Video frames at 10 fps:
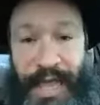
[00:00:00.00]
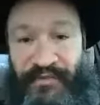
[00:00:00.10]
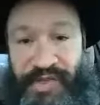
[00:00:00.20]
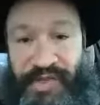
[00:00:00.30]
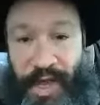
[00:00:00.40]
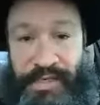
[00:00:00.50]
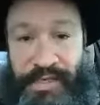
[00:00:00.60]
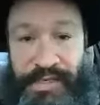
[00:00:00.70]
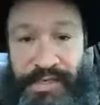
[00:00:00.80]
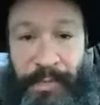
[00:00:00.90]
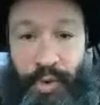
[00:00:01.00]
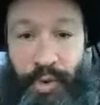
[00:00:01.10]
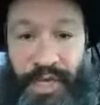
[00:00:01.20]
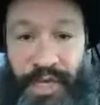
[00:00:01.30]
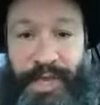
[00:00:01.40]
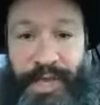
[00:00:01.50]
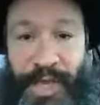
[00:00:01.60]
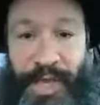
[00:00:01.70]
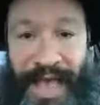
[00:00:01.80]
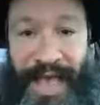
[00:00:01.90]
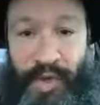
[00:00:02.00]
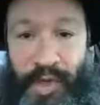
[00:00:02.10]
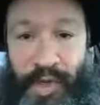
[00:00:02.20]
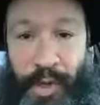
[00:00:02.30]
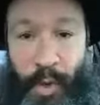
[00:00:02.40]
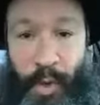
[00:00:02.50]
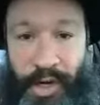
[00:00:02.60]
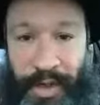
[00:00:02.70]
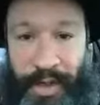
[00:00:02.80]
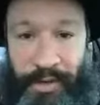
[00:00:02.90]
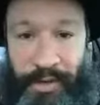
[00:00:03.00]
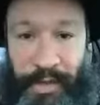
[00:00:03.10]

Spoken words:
emphasize the separation that we have between one another